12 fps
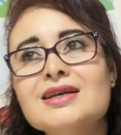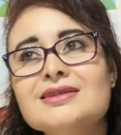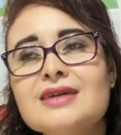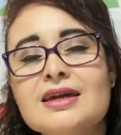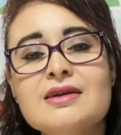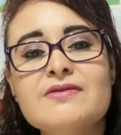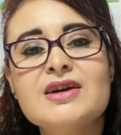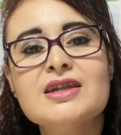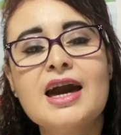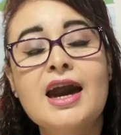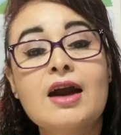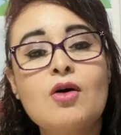se
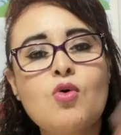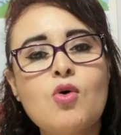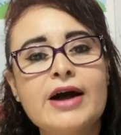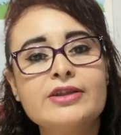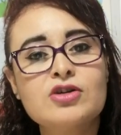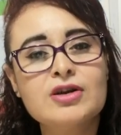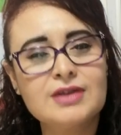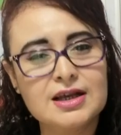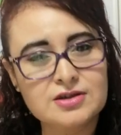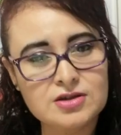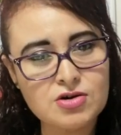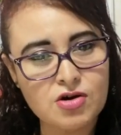divide en 4
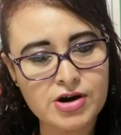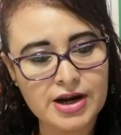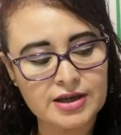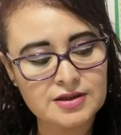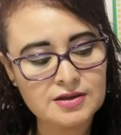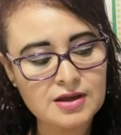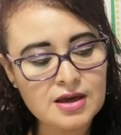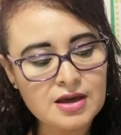estaciones.